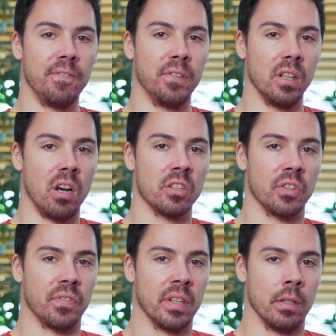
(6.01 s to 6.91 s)

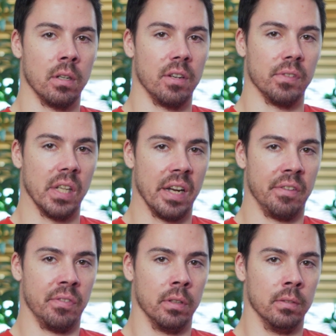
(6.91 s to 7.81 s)
philosophy of
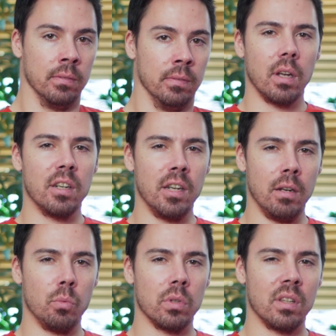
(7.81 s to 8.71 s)
life. I did
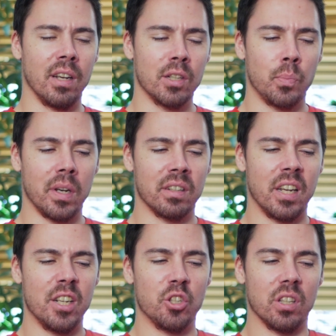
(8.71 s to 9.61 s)
it with the
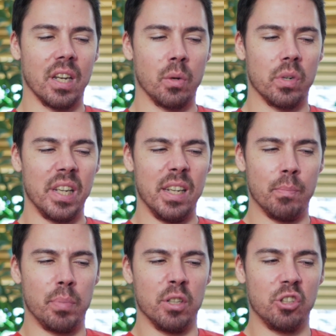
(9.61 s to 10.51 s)
expectation that I would eat a
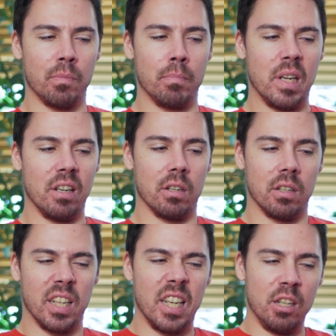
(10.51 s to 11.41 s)
bunch of meat,
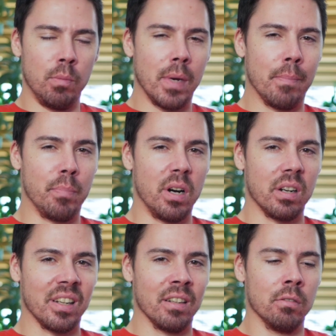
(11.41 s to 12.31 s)
heal my
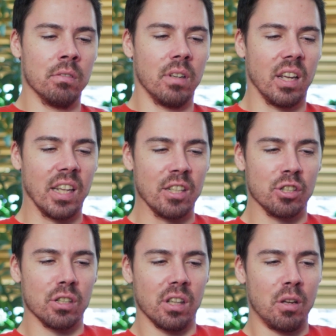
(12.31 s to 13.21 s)
body, and then
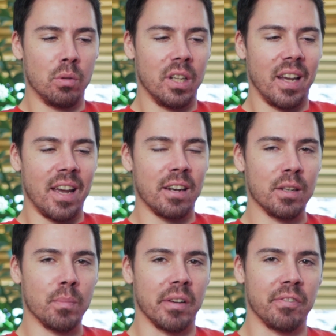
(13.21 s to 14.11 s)
slowly add
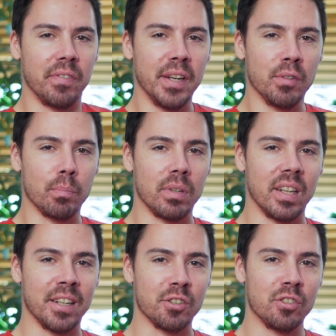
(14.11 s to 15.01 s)
in my favorite
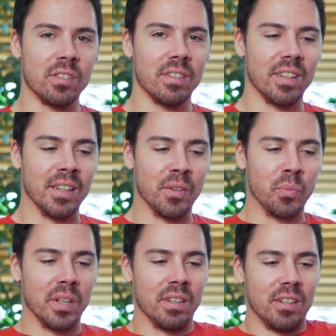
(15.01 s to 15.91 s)
plants, and then
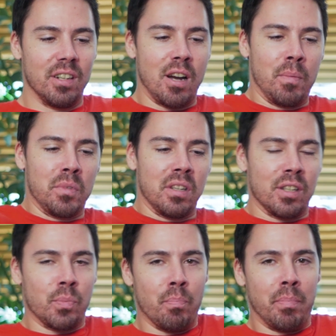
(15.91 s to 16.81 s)
we'd come to
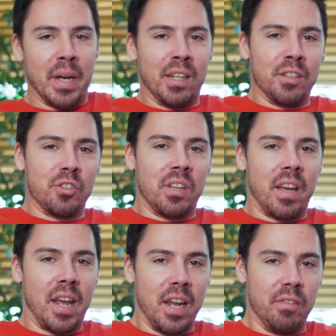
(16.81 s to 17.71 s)
this balanced
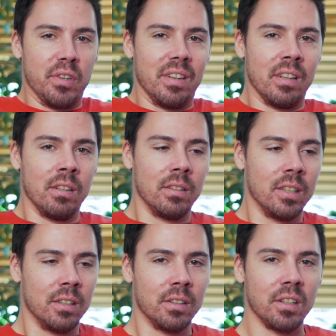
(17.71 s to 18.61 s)

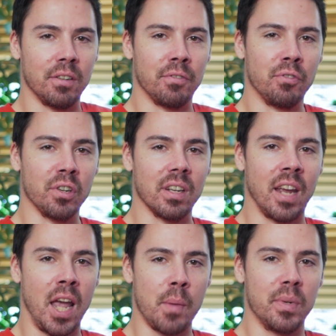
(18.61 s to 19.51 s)
haven of frickin'
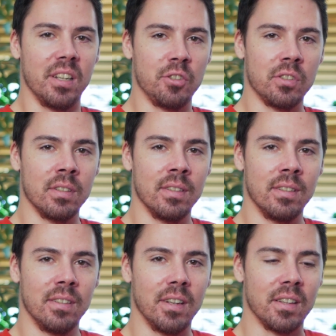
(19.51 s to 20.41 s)
happiness,
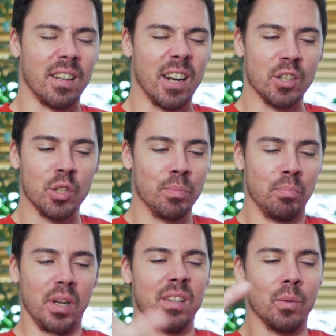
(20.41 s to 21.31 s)
and then I'd
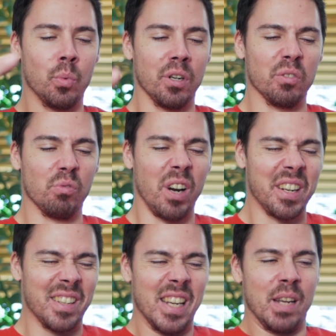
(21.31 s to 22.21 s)
spread the word,
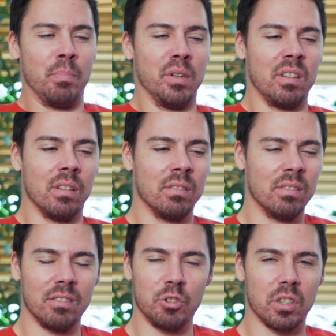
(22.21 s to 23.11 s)
write an ebook.
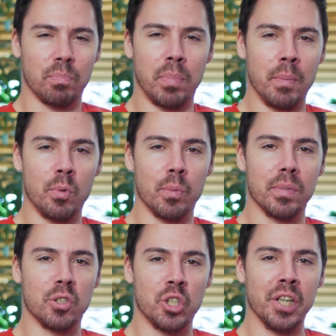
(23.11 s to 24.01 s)
Just people would
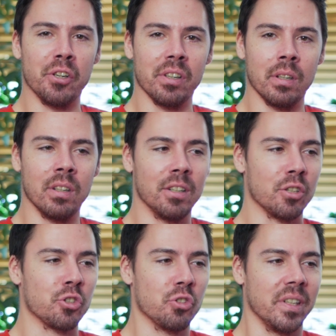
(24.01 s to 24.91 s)
be cheering in
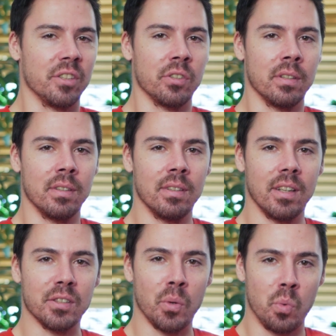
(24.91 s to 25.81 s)
the streets
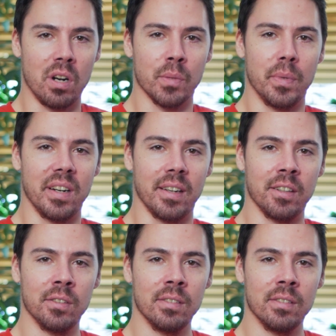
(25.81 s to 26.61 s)
as I walked by.